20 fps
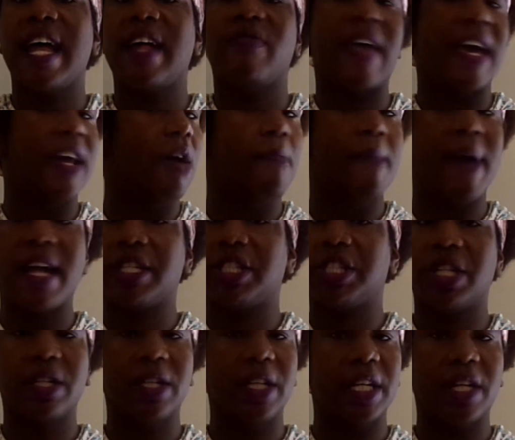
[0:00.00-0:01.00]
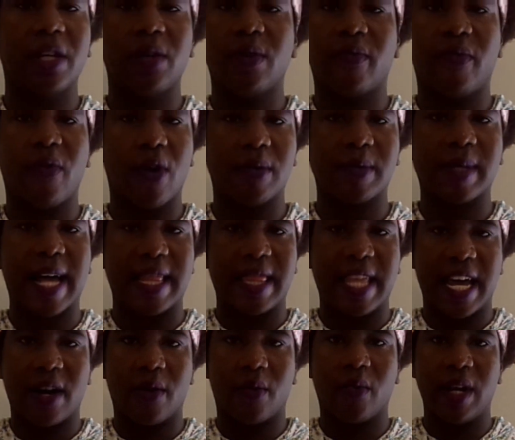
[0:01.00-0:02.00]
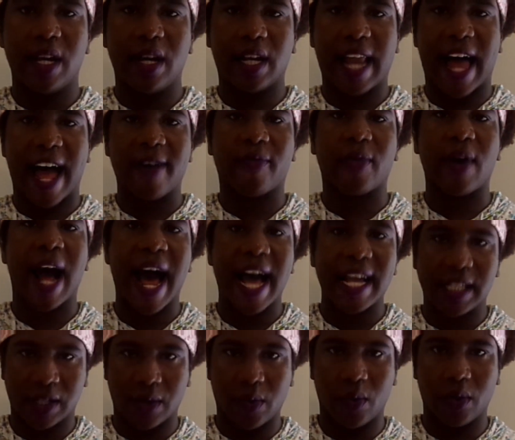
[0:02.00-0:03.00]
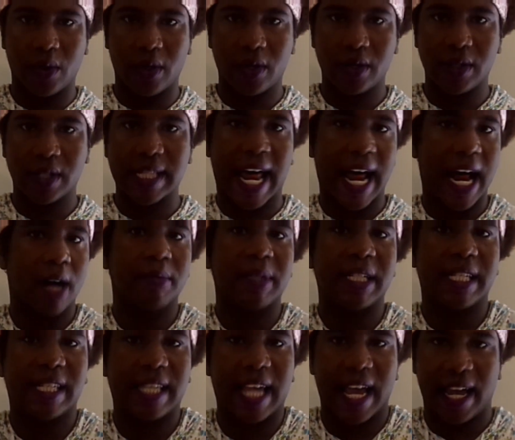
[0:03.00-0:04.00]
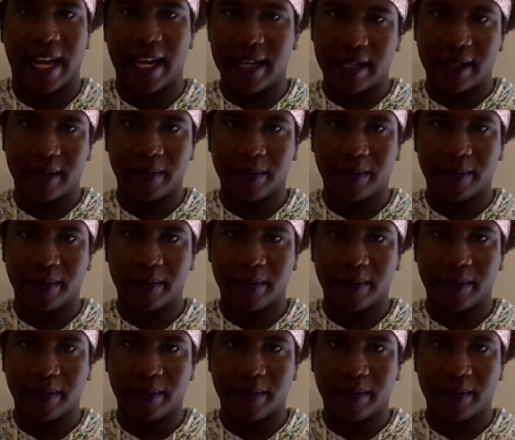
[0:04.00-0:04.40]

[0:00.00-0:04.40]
they don't make cheerleading uniforms like that in real life for high schoolers. Like, I'm just saying.